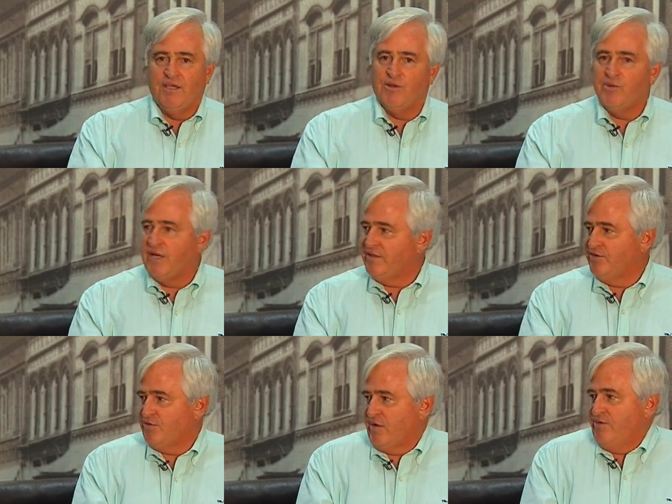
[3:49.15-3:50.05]
we got
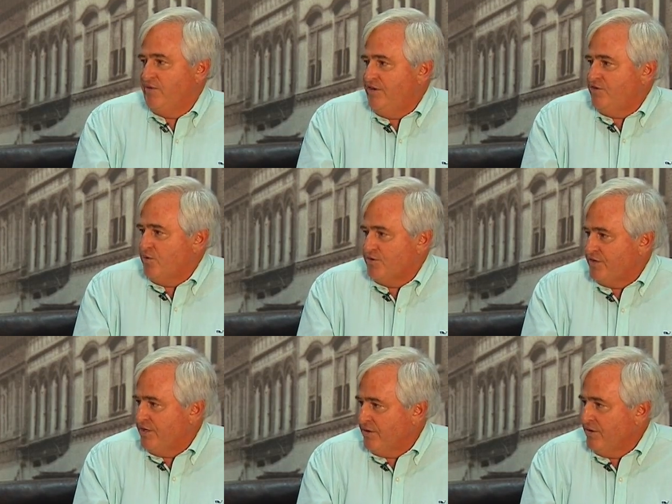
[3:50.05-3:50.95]
this great
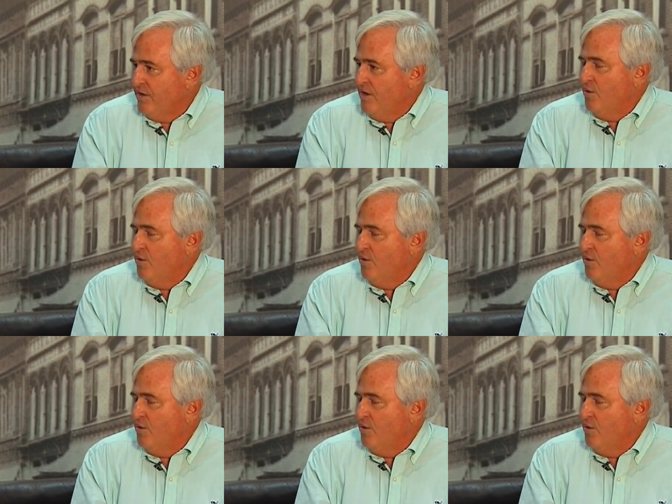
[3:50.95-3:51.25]
resource here.